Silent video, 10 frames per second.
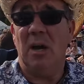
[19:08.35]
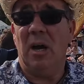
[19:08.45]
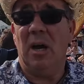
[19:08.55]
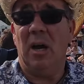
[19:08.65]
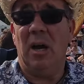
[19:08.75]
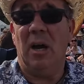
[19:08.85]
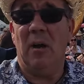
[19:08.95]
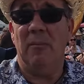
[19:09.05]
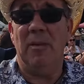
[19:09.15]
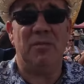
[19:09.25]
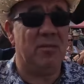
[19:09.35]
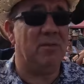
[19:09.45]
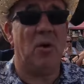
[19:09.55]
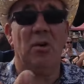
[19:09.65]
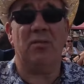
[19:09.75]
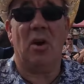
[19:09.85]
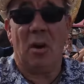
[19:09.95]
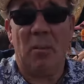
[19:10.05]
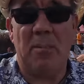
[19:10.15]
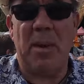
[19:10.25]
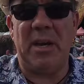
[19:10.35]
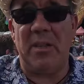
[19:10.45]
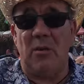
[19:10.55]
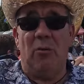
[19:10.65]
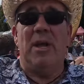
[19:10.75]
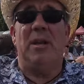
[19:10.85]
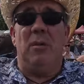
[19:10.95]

Um, this is the first time we've been in the arena.